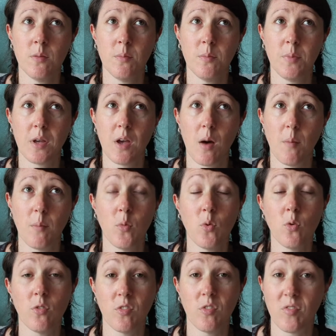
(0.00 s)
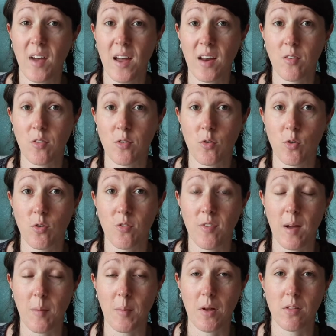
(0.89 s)
become more of a fan of the royal
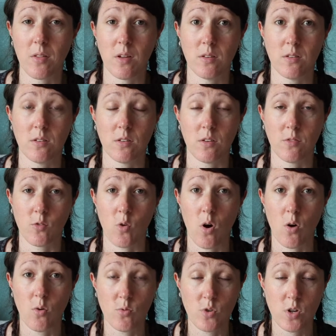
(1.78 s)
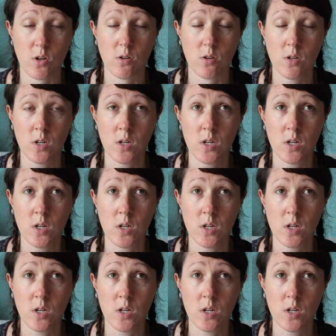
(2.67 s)
family, I think, since I've got older.